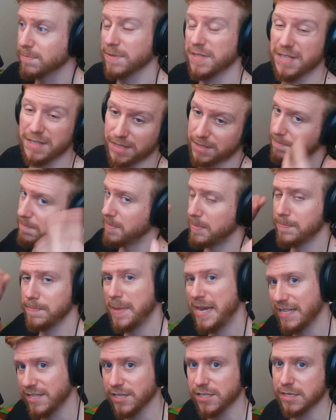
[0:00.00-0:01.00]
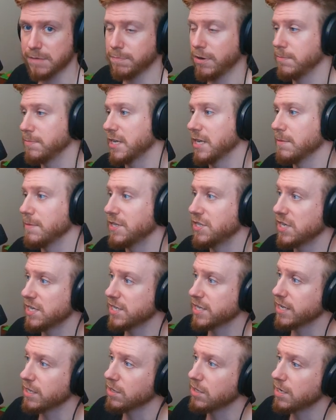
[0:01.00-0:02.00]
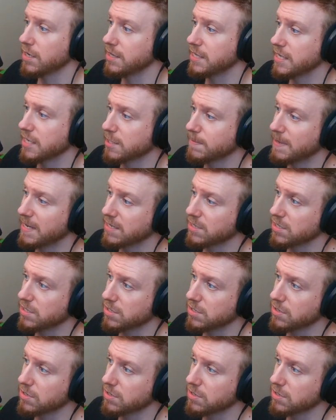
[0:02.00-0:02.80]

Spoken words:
but the meta is probably going to be changing a lot in the expansion.